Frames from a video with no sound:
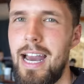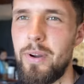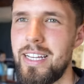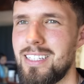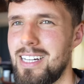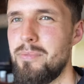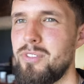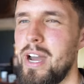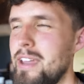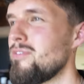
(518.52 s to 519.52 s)
now it is time
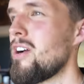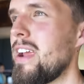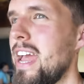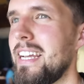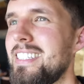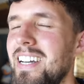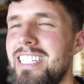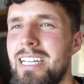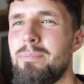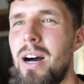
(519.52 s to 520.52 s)
for a very
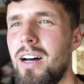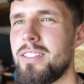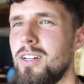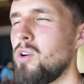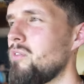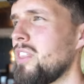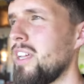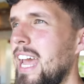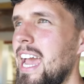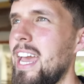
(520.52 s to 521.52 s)
exciting part of
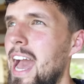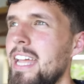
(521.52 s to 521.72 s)
the day.